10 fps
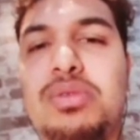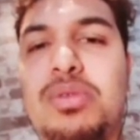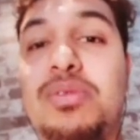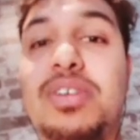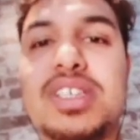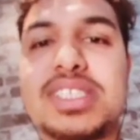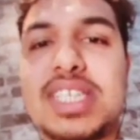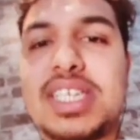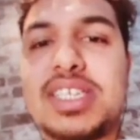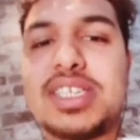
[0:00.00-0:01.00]
for
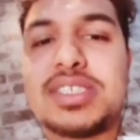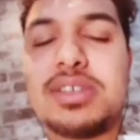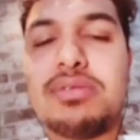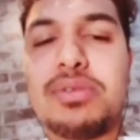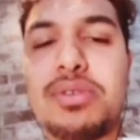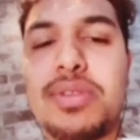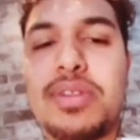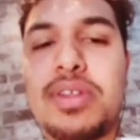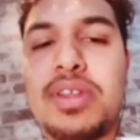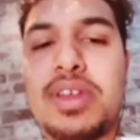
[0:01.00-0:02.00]
first strike and so
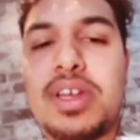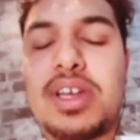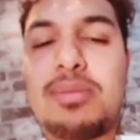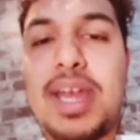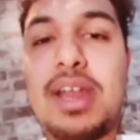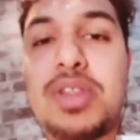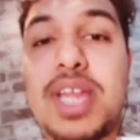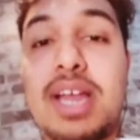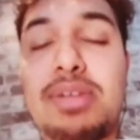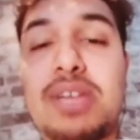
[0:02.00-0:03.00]
forth, I
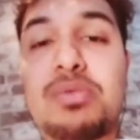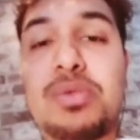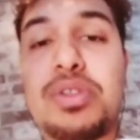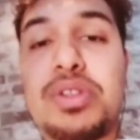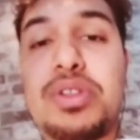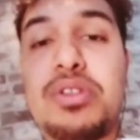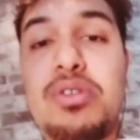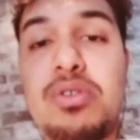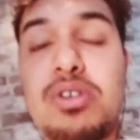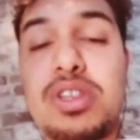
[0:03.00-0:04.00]
know they're coming out with a
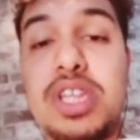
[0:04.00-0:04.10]
new